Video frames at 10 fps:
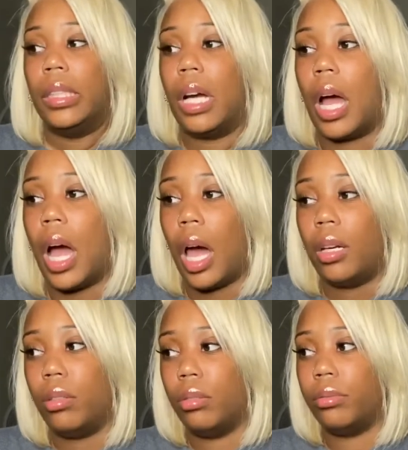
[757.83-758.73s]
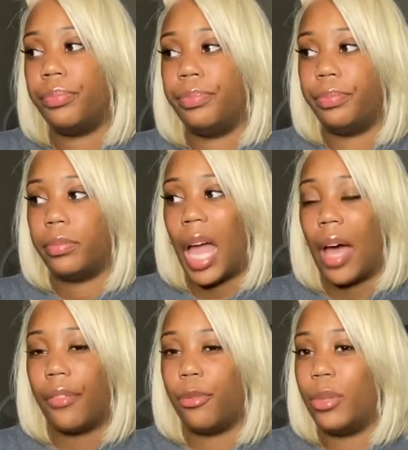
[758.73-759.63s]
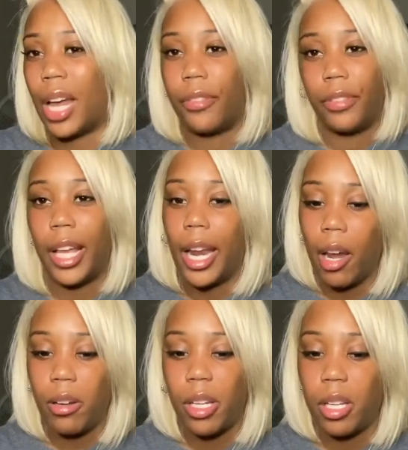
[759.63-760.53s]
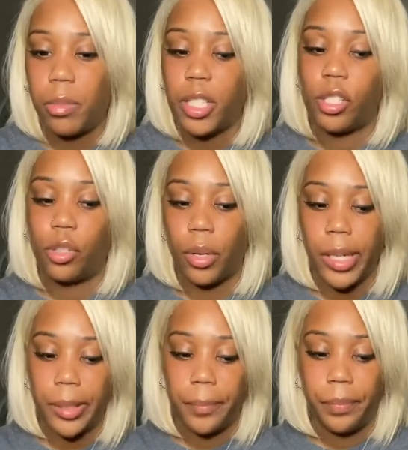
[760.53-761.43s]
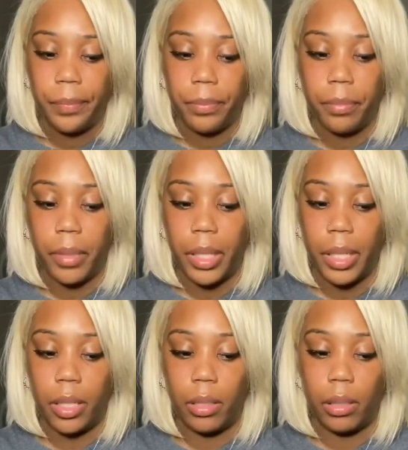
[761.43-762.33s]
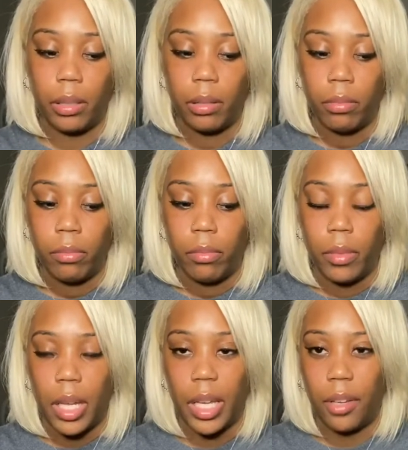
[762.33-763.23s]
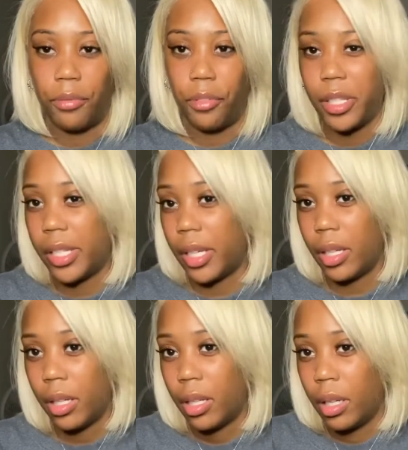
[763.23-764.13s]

when I flat iron it, it be straight, but then it get frizzy.